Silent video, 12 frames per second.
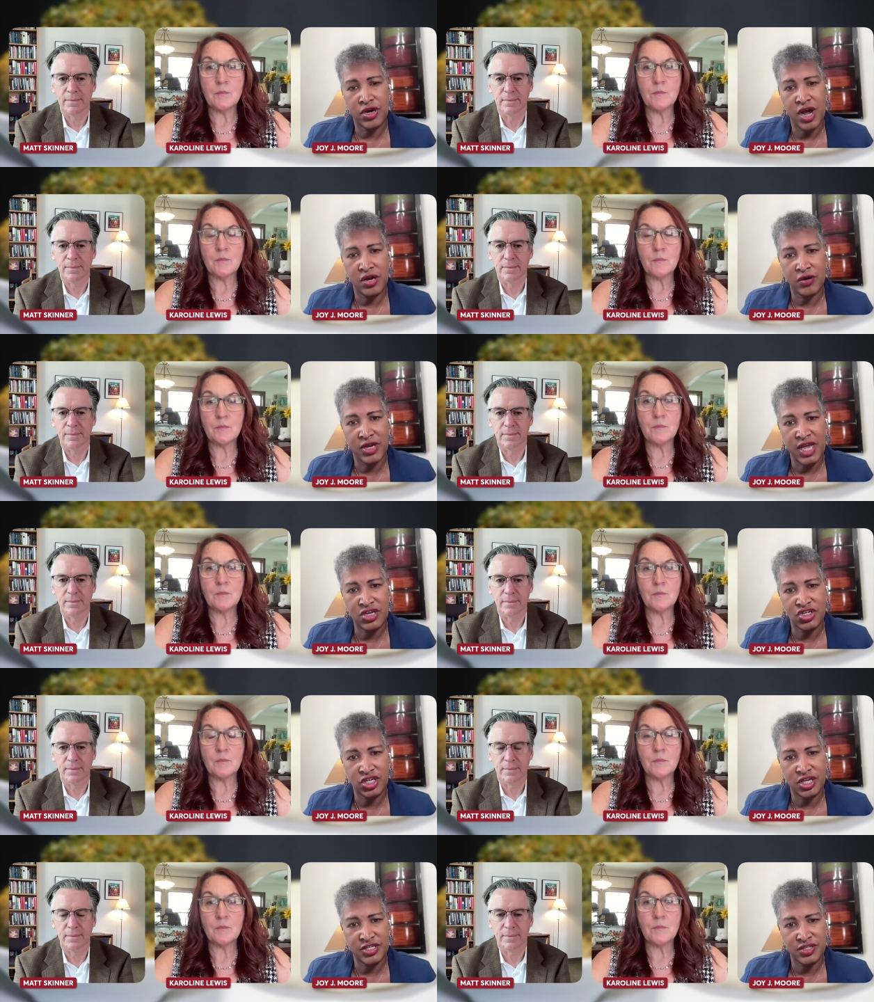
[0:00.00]

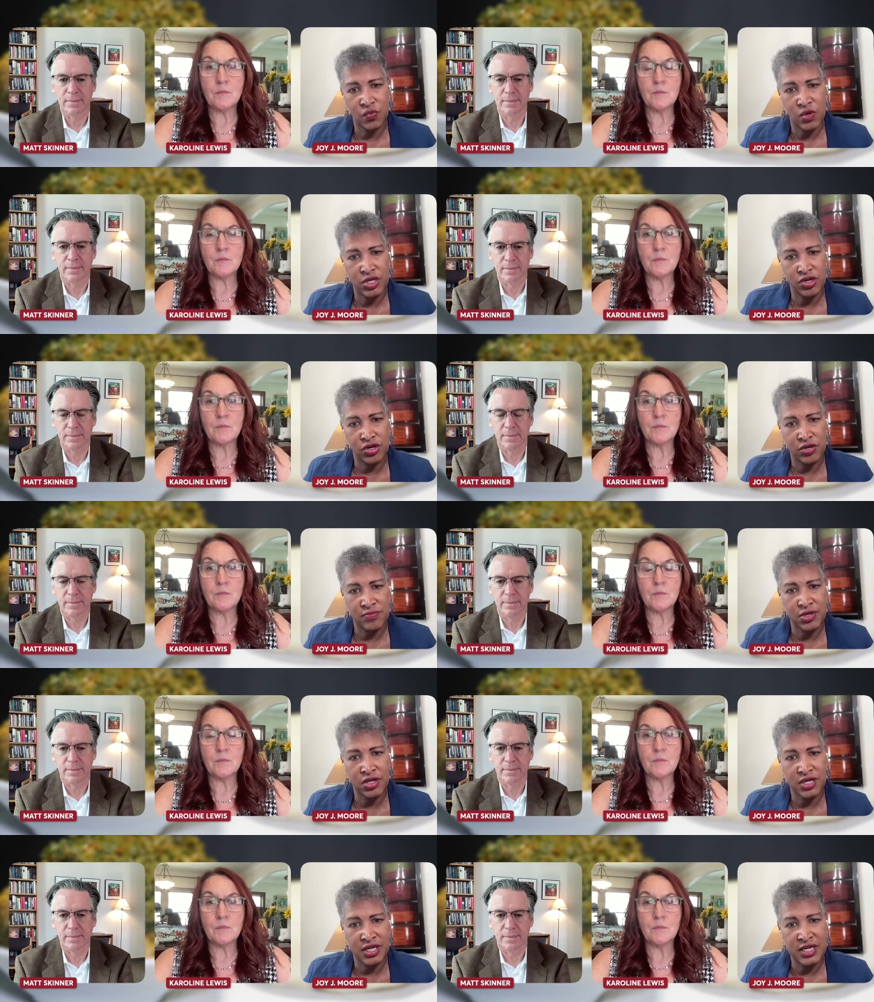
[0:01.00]
Speaker 1: congregation is and what your
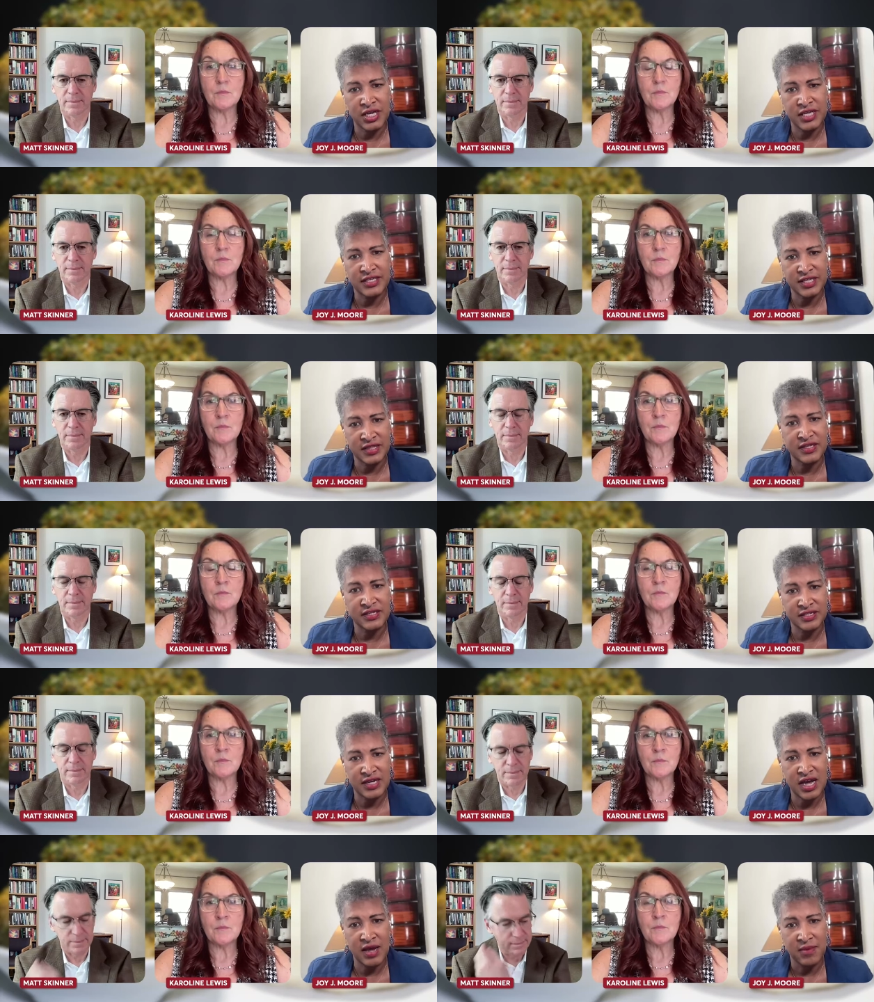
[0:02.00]
community needs at this
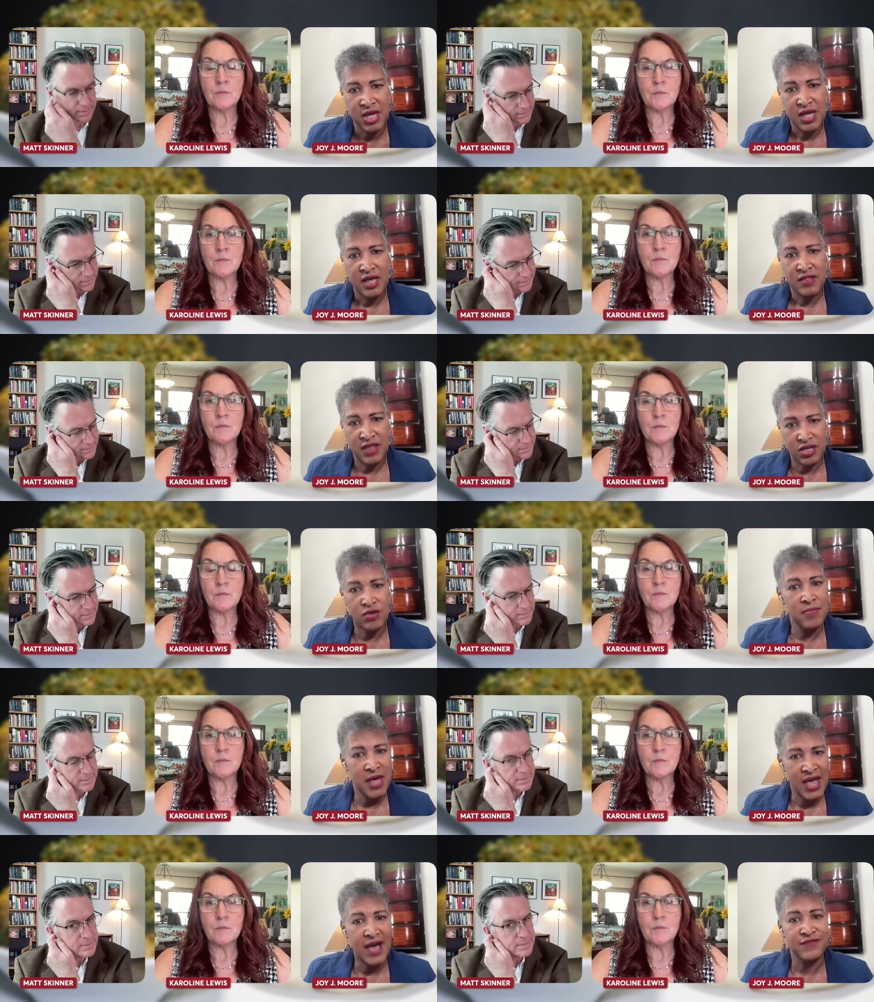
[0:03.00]
time, that you
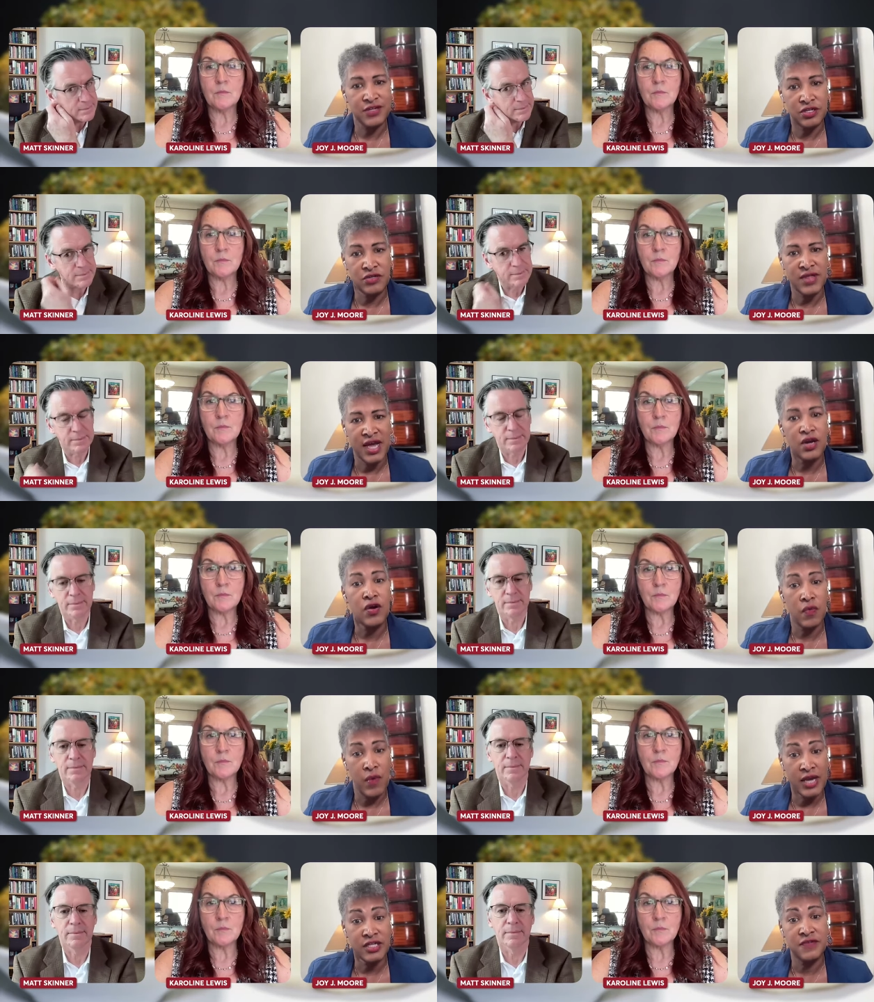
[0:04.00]
may have to do that
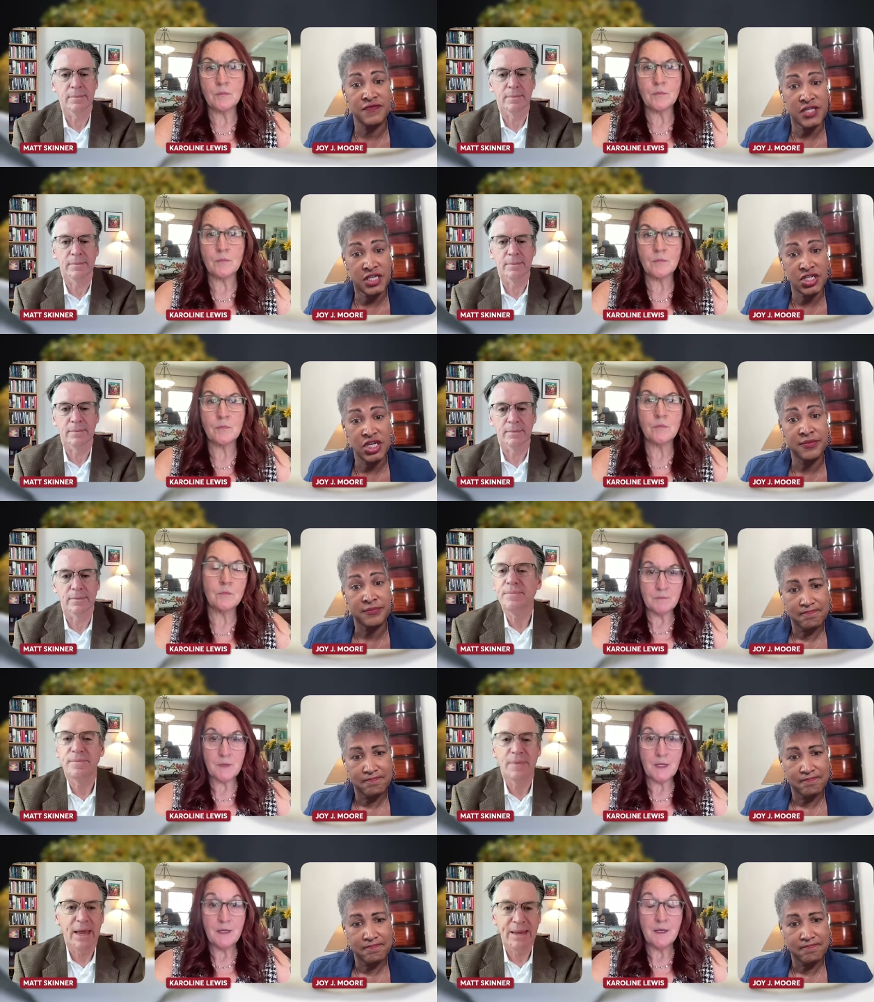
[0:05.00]
corrective teaching.
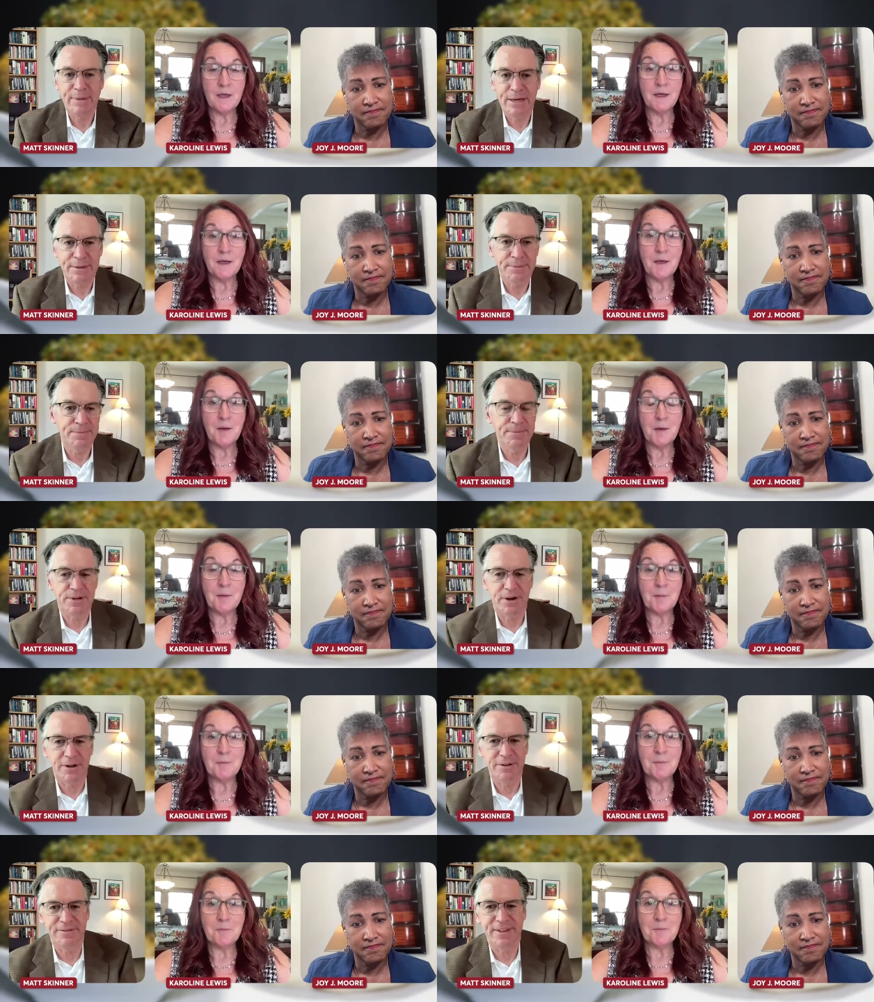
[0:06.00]
Speaker 2: Amen to
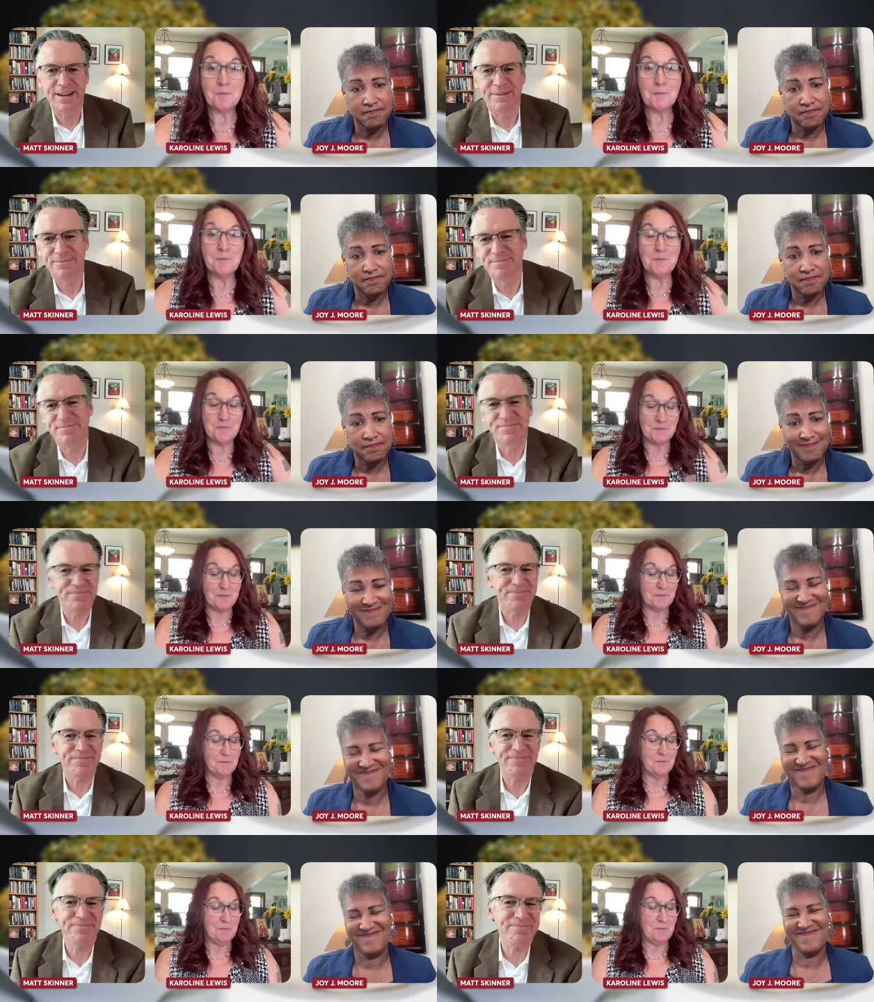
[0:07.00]
all of that.
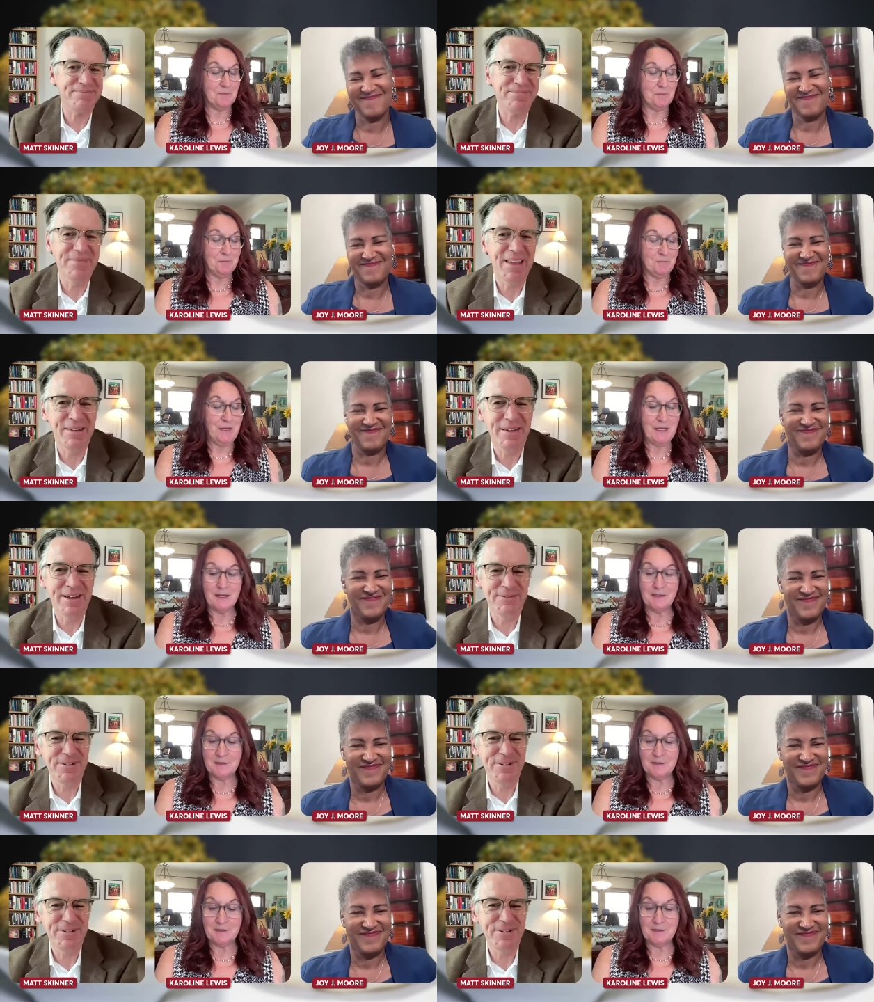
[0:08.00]
Speaker 1: But